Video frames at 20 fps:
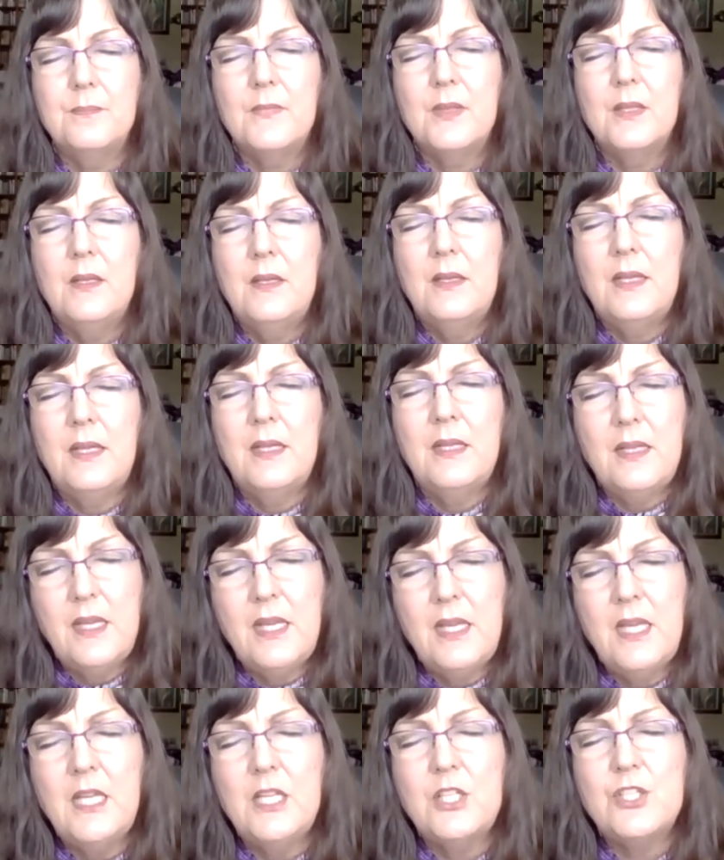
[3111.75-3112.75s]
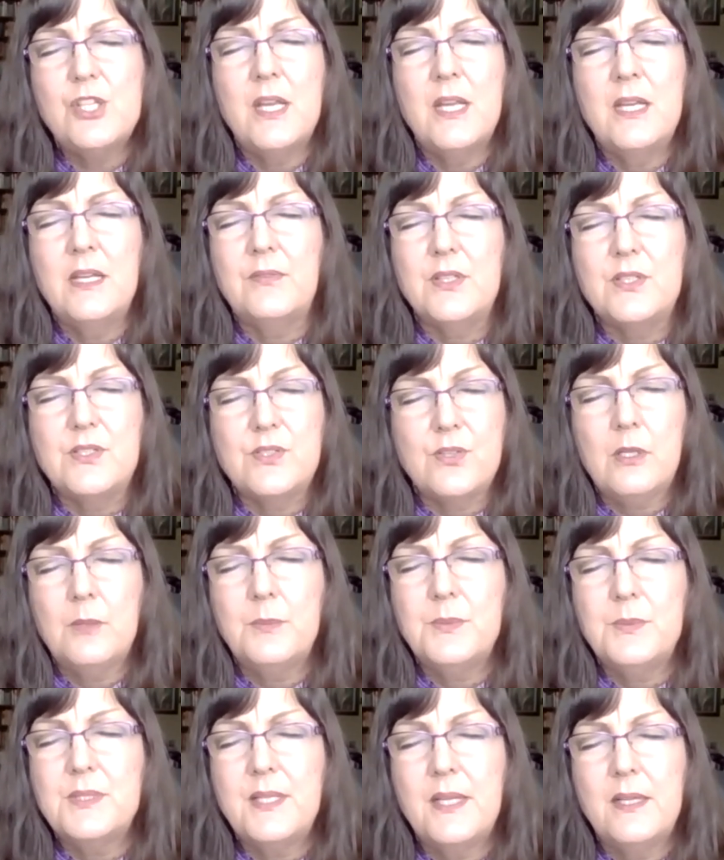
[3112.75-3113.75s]
in each and every
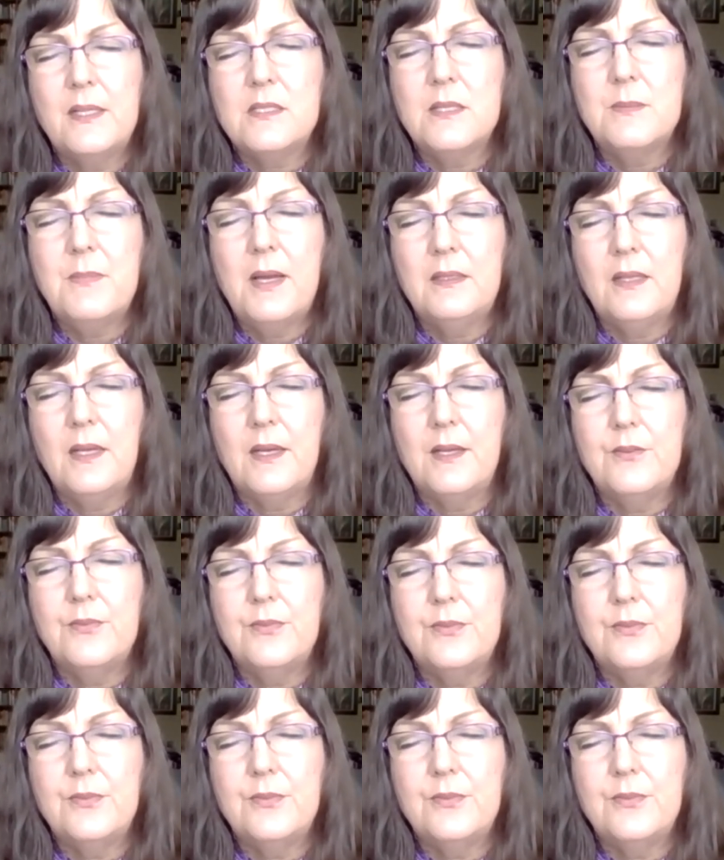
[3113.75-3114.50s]
circumstance in my life.